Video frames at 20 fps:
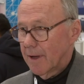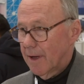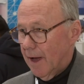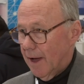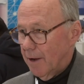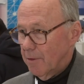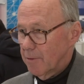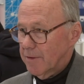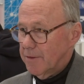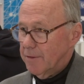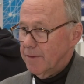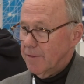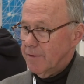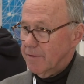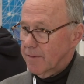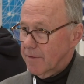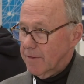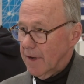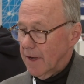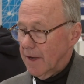I always used
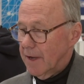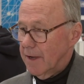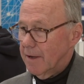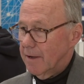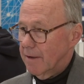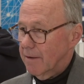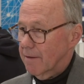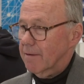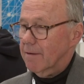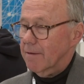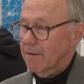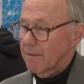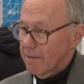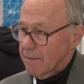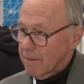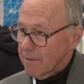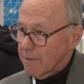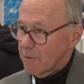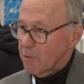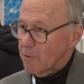to say
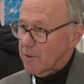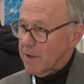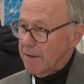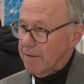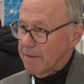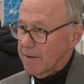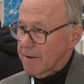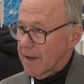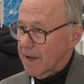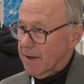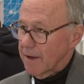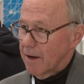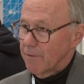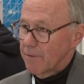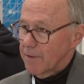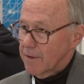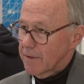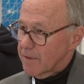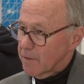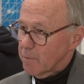good internet
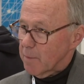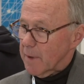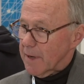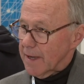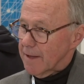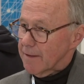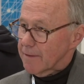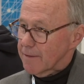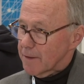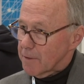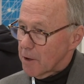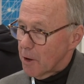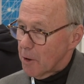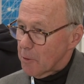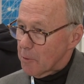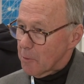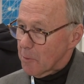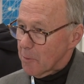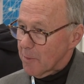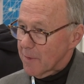governance begins at
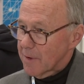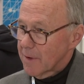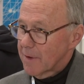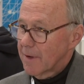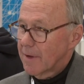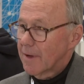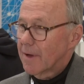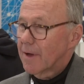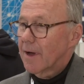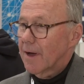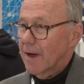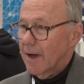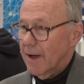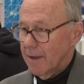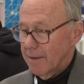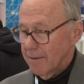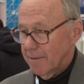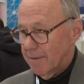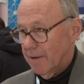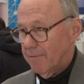home.
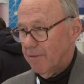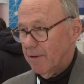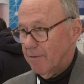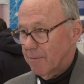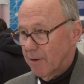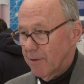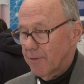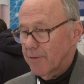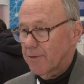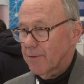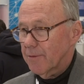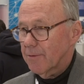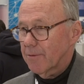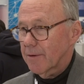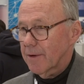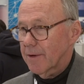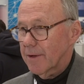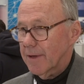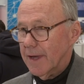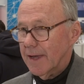And if you want to
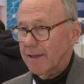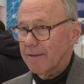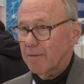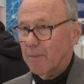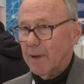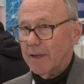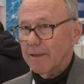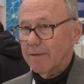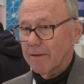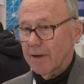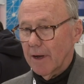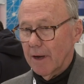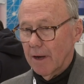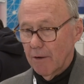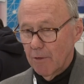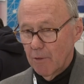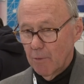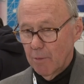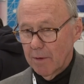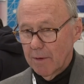get better
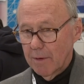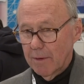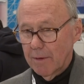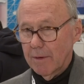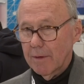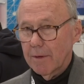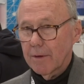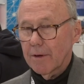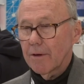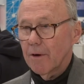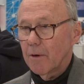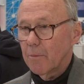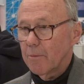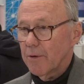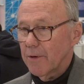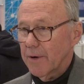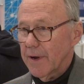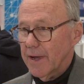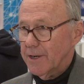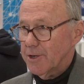global
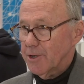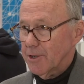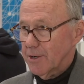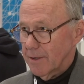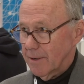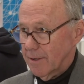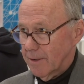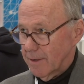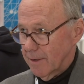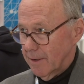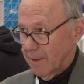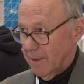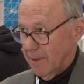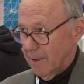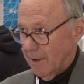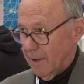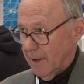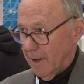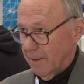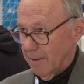cooperation,
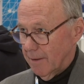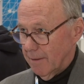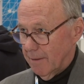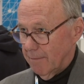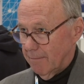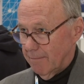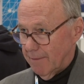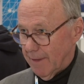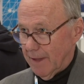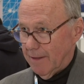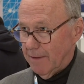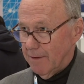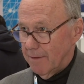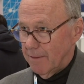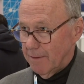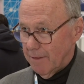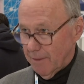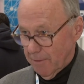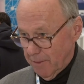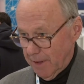uh, then
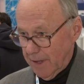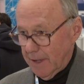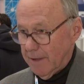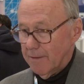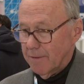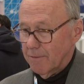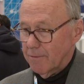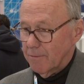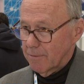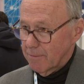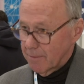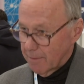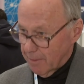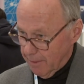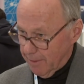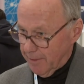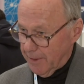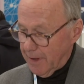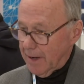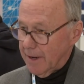you need to
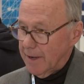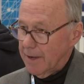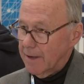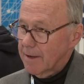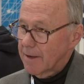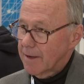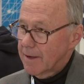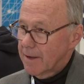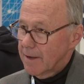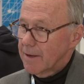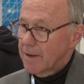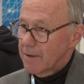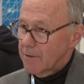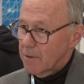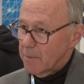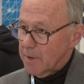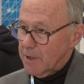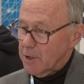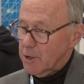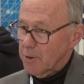really
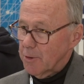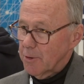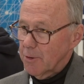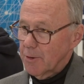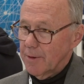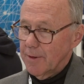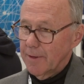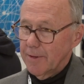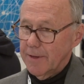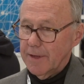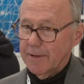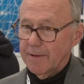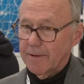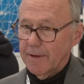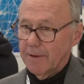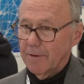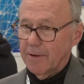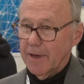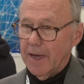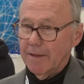to be sure that
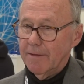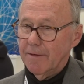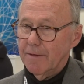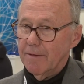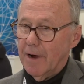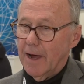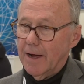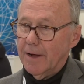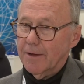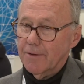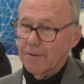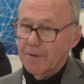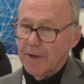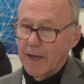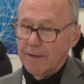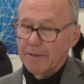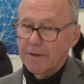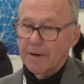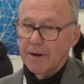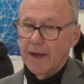you get your act
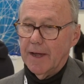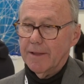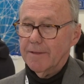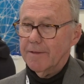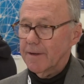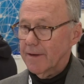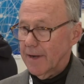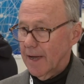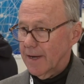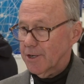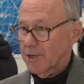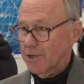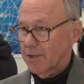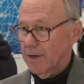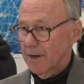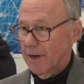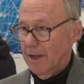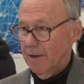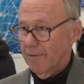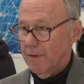together at the
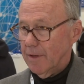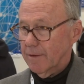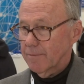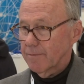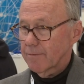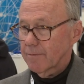national level.